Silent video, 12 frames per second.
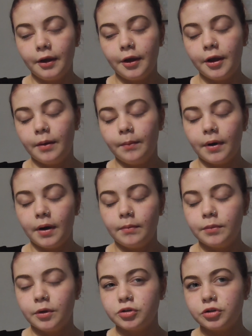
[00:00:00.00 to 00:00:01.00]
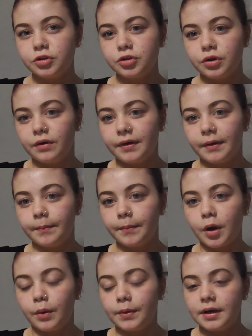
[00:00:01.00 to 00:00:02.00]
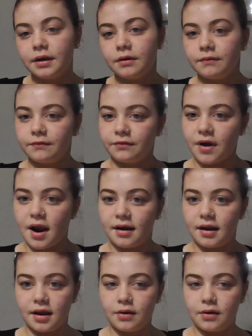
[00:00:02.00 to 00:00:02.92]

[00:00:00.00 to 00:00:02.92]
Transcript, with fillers: Um, I'm not too sure if I'm going in on Friday.